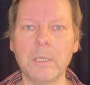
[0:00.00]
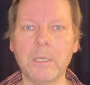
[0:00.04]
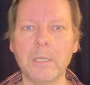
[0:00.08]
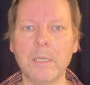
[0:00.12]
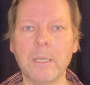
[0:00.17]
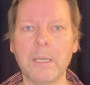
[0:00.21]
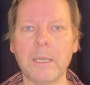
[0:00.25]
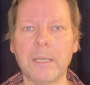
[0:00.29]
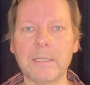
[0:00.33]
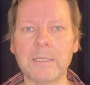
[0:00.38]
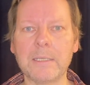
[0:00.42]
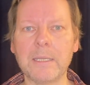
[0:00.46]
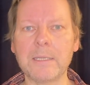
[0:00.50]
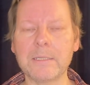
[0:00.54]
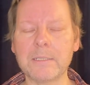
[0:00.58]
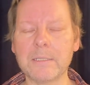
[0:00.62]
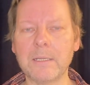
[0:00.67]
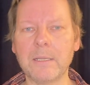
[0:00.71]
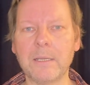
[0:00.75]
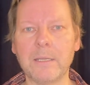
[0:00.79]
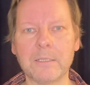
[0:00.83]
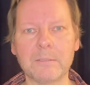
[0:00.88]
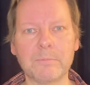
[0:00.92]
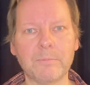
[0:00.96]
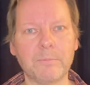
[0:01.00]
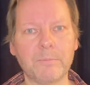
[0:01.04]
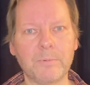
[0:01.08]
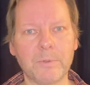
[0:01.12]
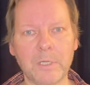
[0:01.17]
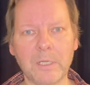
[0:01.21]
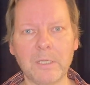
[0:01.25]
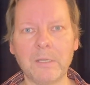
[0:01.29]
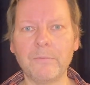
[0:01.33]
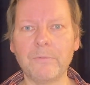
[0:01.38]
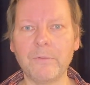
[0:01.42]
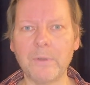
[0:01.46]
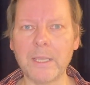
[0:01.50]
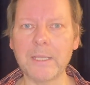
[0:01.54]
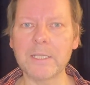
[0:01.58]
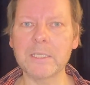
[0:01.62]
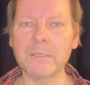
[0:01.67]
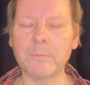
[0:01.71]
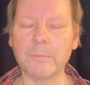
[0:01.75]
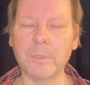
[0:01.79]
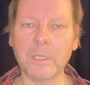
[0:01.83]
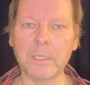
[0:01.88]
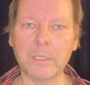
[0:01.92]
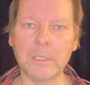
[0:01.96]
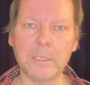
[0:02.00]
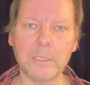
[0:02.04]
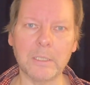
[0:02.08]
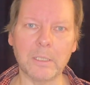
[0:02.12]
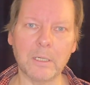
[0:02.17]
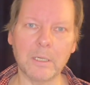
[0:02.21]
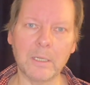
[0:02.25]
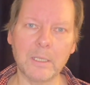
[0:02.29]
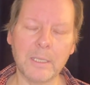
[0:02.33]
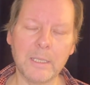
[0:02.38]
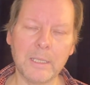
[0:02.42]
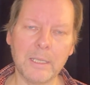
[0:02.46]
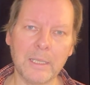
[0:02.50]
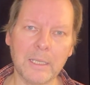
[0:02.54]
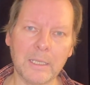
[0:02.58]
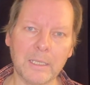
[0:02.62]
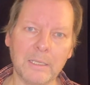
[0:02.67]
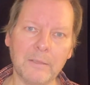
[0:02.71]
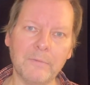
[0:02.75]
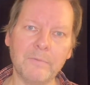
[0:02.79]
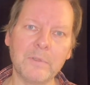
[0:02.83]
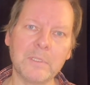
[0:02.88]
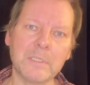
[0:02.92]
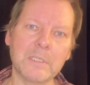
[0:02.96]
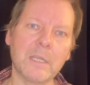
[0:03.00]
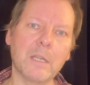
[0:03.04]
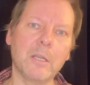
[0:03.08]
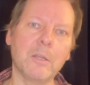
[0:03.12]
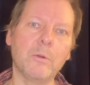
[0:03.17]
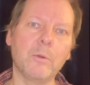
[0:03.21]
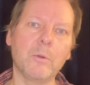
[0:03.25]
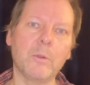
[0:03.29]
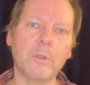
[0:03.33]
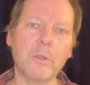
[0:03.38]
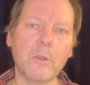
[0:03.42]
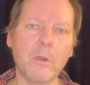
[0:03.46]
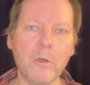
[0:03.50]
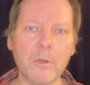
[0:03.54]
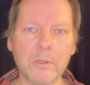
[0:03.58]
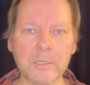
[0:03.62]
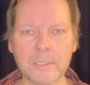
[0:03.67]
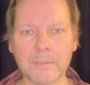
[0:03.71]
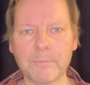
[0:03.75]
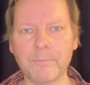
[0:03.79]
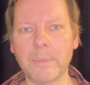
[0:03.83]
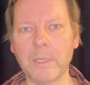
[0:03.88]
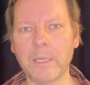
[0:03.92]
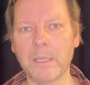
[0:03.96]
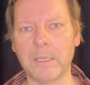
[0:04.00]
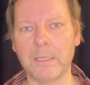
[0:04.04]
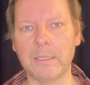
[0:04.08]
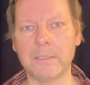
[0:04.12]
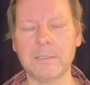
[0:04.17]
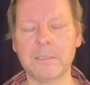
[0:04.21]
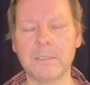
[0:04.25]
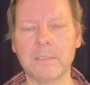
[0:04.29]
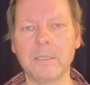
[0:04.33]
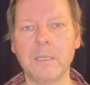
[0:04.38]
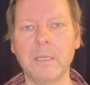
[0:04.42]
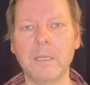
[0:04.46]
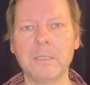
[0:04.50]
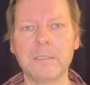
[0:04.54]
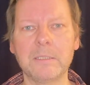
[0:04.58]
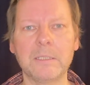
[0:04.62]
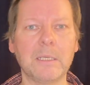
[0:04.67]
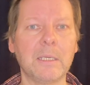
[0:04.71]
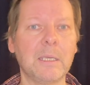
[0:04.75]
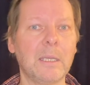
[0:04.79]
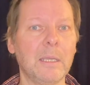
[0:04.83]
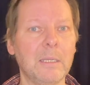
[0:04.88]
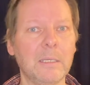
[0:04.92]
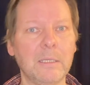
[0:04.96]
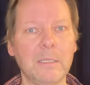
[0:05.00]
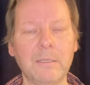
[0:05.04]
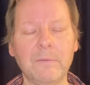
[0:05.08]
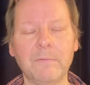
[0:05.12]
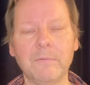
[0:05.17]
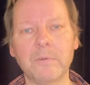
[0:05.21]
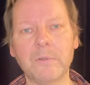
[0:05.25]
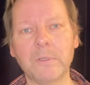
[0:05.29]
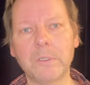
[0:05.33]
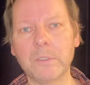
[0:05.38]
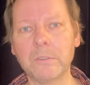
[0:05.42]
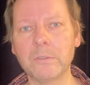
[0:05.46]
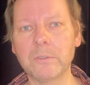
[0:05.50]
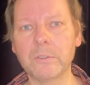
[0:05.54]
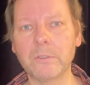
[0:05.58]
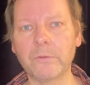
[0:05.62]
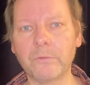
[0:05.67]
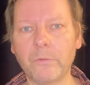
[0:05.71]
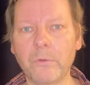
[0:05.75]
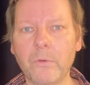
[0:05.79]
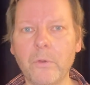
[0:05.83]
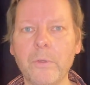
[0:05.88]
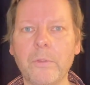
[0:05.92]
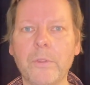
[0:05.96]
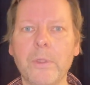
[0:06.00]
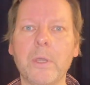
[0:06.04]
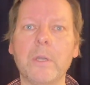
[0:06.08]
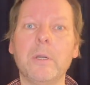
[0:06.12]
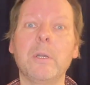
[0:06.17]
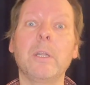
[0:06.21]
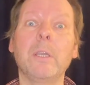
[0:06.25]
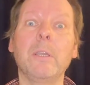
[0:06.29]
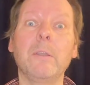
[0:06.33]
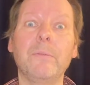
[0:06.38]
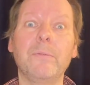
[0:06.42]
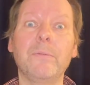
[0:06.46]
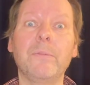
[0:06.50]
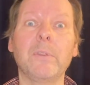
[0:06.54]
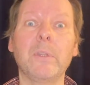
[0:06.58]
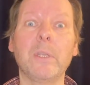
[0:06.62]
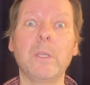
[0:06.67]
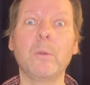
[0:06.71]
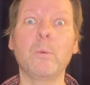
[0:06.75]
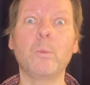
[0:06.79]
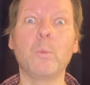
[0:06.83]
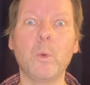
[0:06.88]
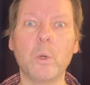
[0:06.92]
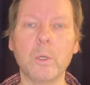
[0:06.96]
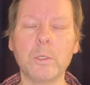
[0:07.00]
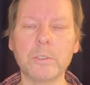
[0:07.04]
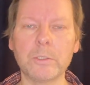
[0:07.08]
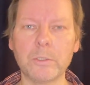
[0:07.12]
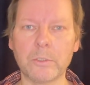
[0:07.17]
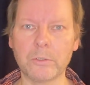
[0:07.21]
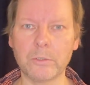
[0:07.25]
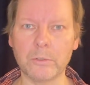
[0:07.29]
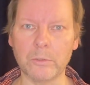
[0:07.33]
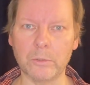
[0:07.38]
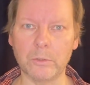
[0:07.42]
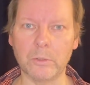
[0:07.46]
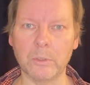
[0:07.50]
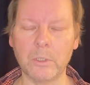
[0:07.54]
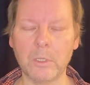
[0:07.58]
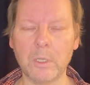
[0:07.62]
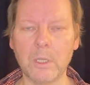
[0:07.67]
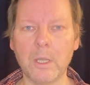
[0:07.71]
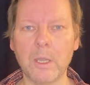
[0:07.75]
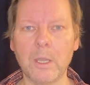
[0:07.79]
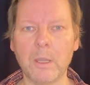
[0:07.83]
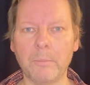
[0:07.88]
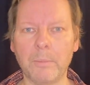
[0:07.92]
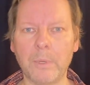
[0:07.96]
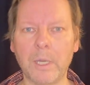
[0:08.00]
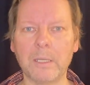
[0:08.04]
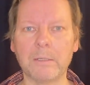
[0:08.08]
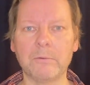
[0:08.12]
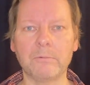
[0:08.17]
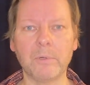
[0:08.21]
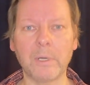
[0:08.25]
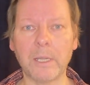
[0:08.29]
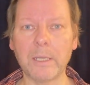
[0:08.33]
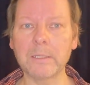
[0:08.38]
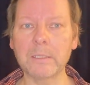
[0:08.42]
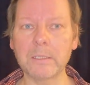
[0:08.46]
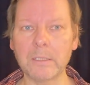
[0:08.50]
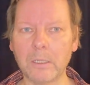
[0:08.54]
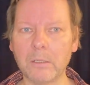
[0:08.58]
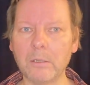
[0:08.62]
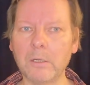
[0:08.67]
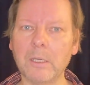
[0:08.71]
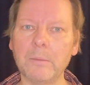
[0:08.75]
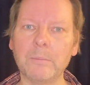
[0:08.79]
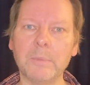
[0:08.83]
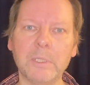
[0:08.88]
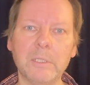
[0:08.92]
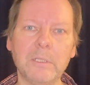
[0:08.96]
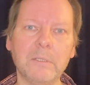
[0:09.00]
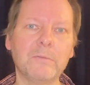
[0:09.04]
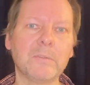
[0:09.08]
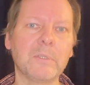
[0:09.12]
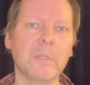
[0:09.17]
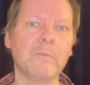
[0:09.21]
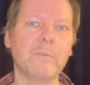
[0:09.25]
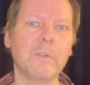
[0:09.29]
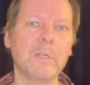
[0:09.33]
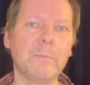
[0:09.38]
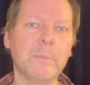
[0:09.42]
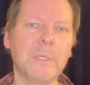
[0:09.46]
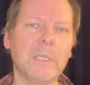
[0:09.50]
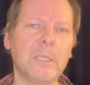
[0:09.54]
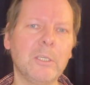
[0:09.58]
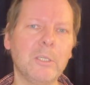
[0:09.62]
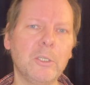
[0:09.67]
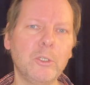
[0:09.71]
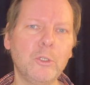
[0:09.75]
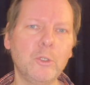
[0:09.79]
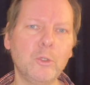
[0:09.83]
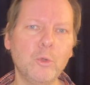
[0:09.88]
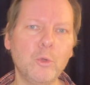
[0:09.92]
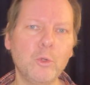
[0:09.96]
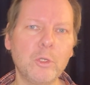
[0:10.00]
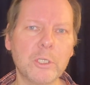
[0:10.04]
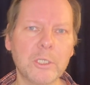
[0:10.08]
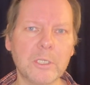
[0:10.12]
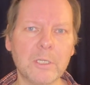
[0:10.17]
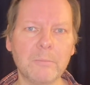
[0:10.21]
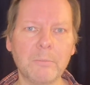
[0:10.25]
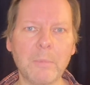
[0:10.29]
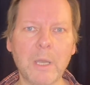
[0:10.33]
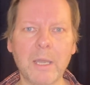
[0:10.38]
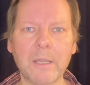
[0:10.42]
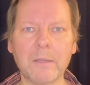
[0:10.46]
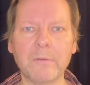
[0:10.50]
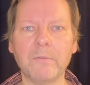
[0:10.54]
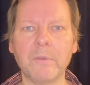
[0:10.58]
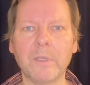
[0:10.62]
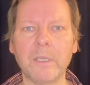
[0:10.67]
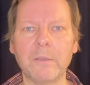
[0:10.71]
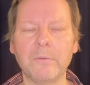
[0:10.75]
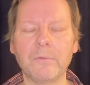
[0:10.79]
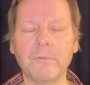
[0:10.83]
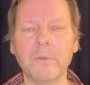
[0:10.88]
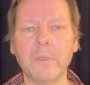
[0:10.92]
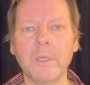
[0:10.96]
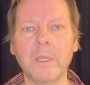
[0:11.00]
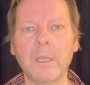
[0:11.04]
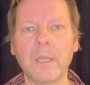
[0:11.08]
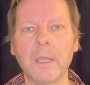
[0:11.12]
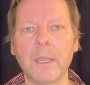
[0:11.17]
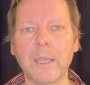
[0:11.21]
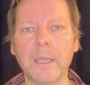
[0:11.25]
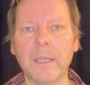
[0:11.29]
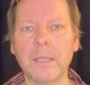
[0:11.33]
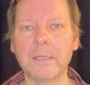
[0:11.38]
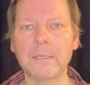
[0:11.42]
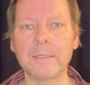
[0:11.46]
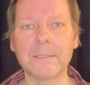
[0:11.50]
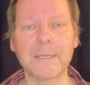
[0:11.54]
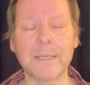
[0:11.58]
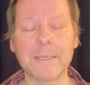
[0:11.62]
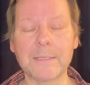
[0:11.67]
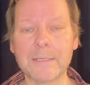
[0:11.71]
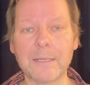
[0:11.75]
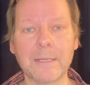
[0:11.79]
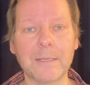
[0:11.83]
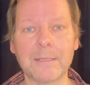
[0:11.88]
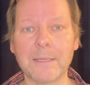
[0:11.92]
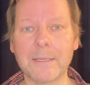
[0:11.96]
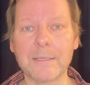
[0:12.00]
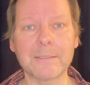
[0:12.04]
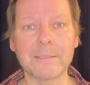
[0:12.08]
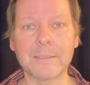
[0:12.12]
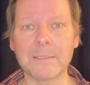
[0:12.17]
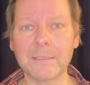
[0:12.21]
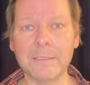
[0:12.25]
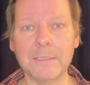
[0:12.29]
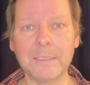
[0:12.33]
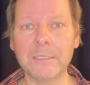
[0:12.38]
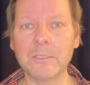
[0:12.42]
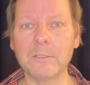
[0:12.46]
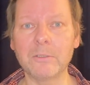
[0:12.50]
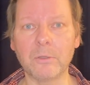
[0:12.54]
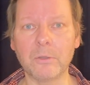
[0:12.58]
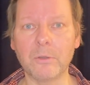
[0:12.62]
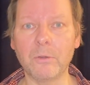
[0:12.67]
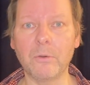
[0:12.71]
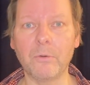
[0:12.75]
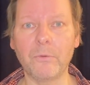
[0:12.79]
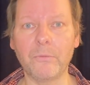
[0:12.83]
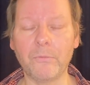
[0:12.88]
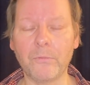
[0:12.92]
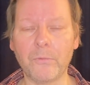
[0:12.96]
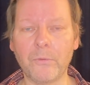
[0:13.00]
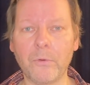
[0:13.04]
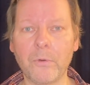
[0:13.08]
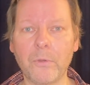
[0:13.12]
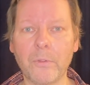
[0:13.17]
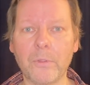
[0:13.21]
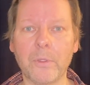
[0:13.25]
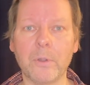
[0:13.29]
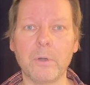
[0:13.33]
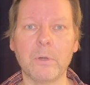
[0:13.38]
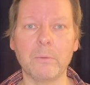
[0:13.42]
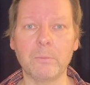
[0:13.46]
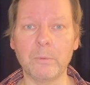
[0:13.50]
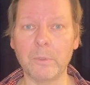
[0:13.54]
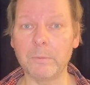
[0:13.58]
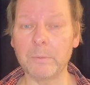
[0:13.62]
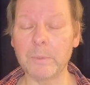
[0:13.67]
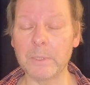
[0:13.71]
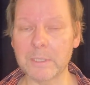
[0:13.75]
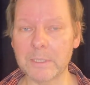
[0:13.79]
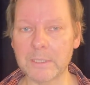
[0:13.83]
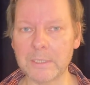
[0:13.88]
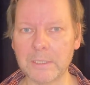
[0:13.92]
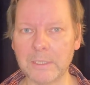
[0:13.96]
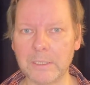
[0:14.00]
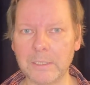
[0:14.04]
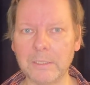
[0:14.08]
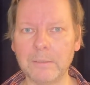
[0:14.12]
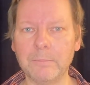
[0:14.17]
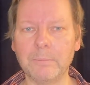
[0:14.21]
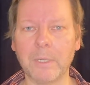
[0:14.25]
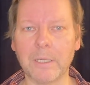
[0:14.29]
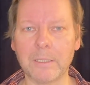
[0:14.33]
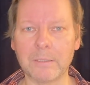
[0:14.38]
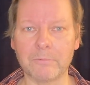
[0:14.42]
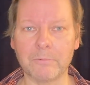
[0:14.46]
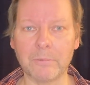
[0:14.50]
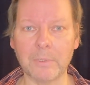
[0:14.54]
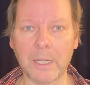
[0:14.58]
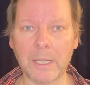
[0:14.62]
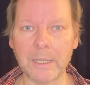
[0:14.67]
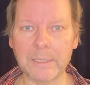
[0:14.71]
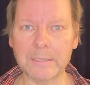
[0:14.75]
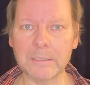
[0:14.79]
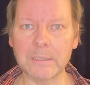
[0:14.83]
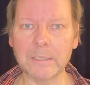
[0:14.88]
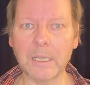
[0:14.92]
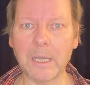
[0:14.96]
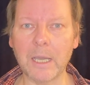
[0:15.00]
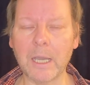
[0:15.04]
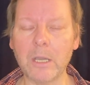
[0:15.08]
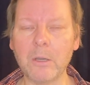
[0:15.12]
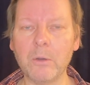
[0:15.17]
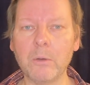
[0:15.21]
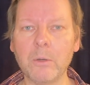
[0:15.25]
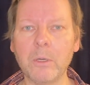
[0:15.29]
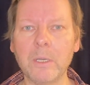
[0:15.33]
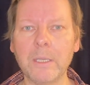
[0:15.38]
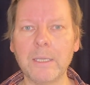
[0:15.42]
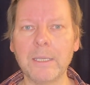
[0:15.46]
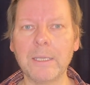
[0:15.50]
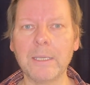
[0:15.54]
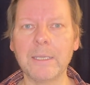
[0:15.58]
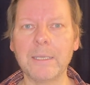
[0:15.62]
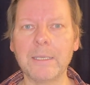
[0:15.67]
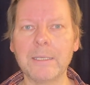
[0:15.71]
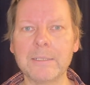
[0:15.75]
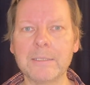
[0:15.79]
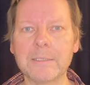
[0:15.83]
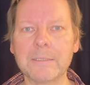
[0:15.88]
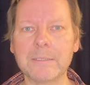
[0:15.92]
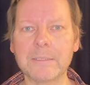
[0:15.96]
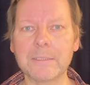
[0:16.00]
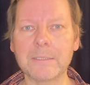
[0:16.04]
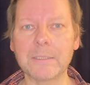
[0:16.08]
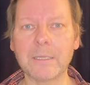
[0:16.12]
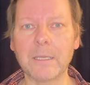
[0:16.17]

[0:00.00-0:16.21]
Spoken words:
And Tesla is pretty flexible here. Given their low cost base, they can even reduce further if they want to. But right now, I believe there will be a huge demand wave, and Tesla doesn't need to go further. We will see. But right now, it's,